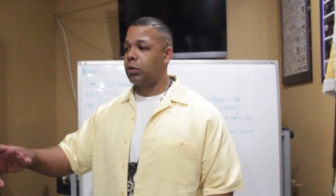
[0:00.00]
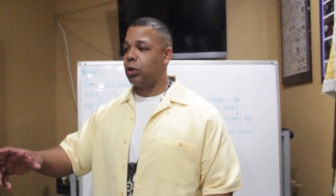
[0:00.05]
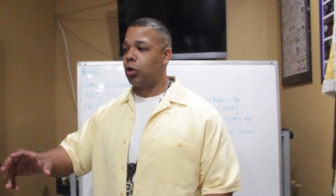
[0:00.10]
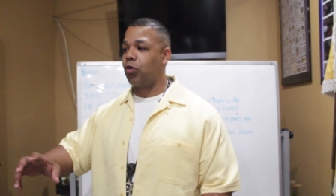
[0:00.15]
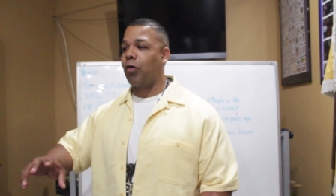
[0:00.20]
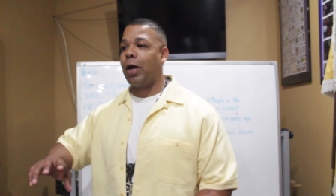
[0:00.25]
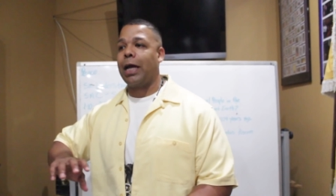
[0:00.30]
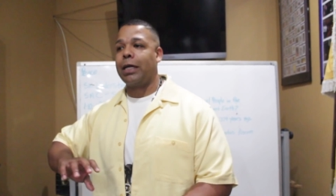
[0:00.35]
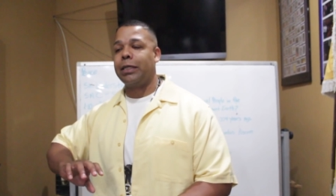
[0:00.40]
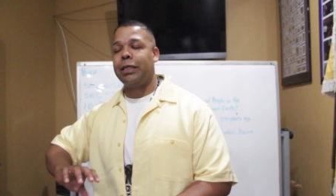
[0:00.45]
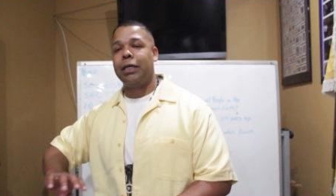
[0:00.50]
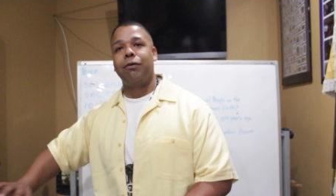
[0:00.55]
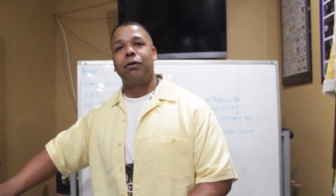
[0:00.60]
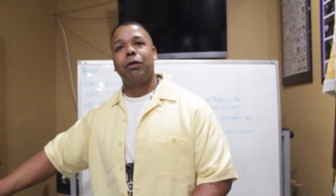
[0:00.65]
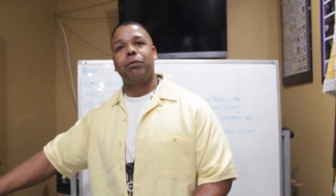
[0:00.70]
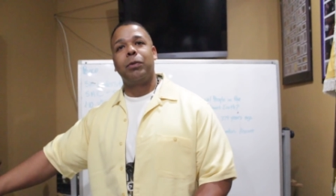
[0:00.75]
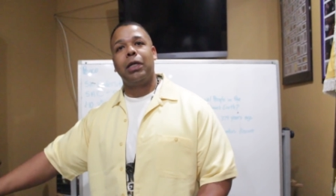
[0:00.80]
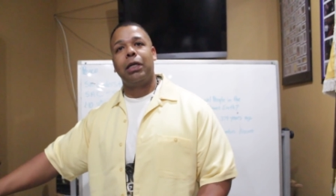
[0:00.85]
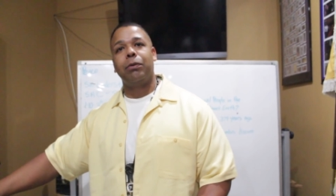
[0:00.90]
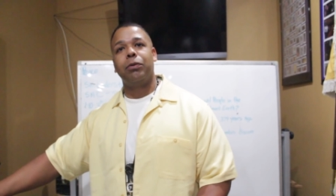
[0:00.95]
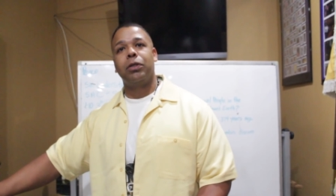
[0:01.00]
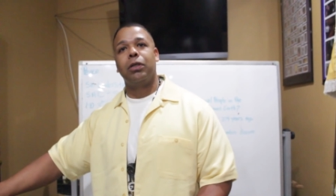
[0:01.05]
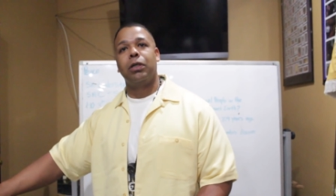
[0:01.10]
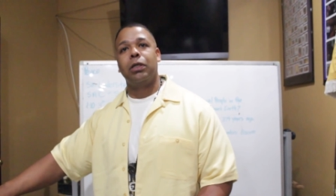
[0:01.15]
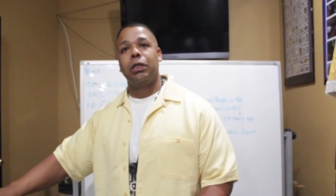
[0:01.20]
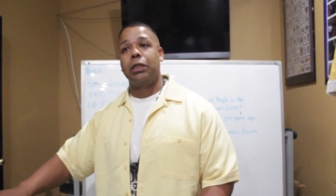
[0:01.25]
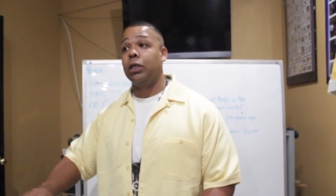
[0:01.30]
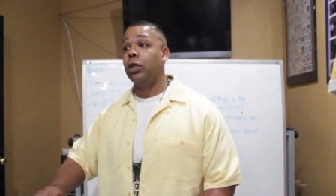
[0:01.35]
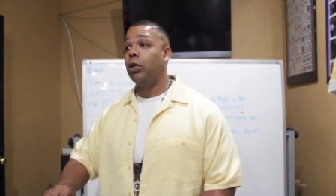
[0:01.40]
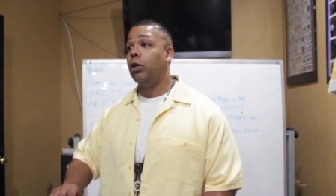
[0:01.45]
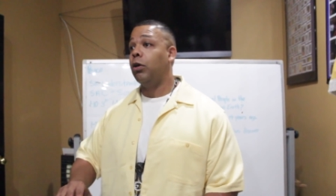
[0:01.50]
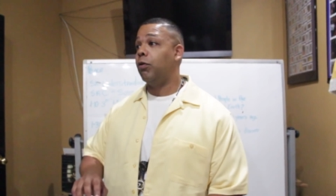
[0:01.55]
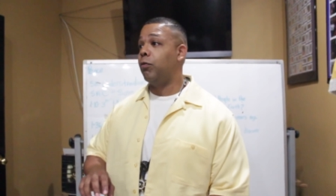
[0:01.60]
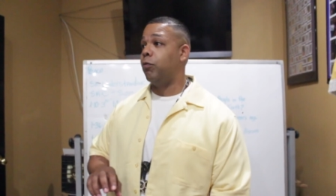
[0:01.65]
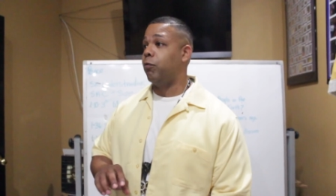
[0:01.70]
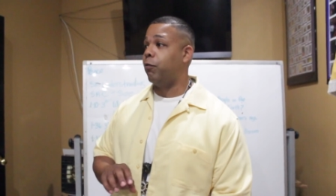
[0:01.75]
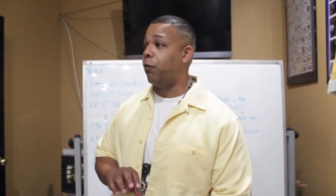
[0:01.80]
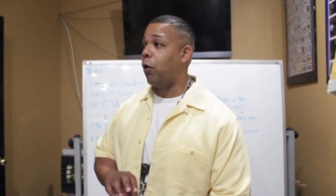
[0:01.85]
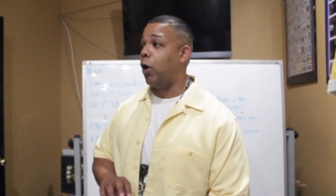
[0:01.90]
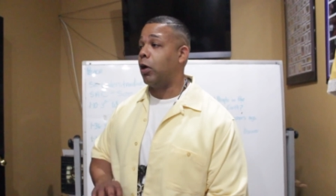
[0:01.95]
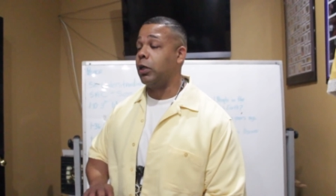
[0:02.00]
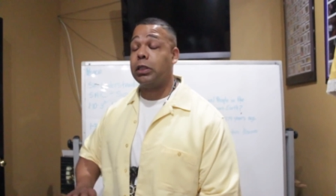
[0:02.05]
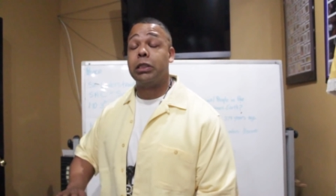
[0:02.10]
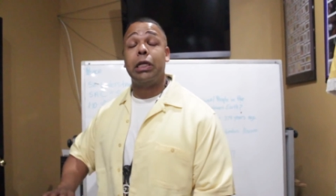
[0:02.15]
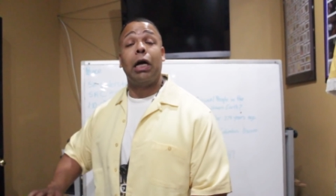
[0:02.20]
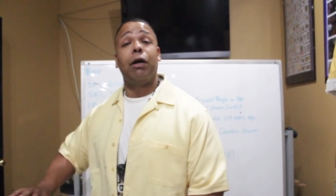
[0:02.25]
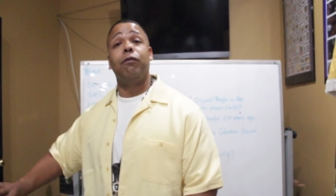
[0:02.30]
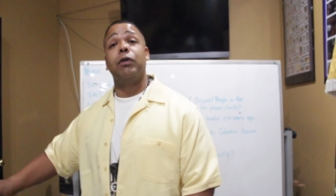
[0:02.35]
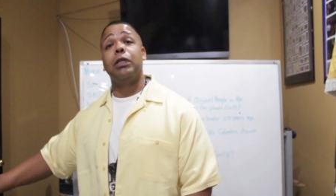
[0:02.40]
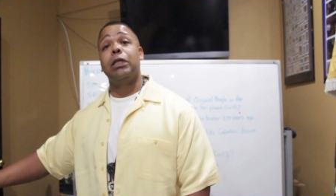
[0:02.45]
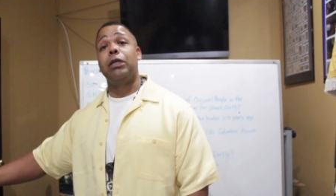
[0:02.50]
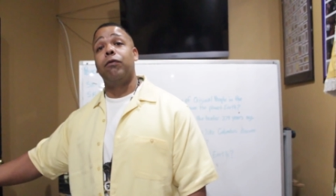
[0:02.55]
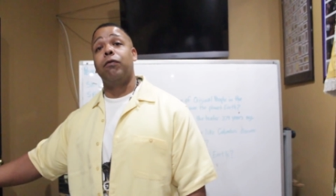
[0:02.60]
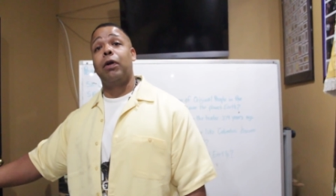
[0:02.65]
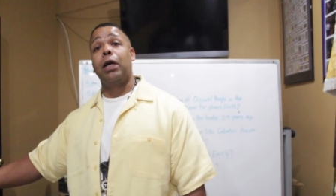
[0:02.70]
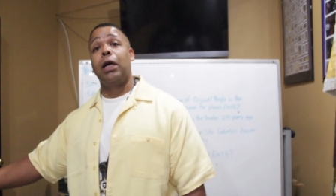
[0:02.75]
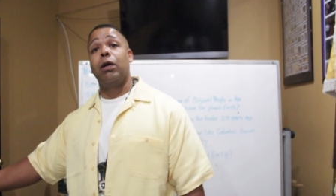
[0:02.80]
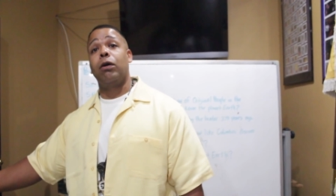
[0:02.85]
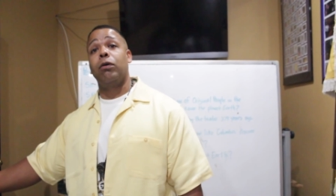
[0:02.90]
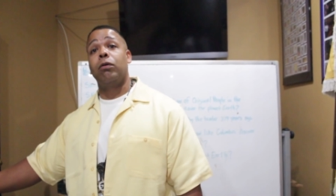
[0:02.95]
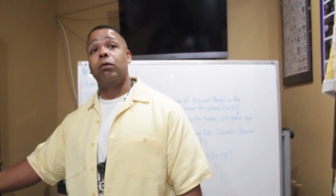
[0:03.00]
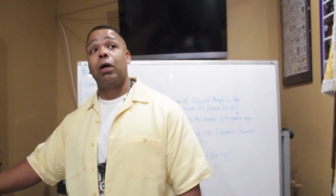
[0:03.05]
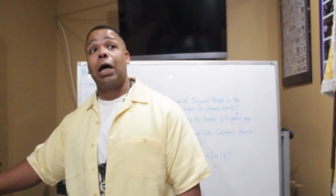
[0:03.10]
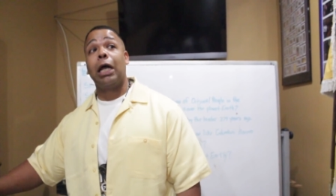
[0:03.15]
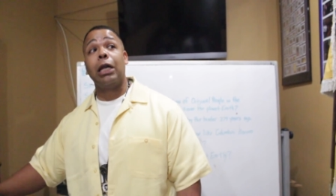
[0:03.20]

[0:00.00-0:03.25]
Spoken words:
crack tearing up the neighborhood and father's not really around,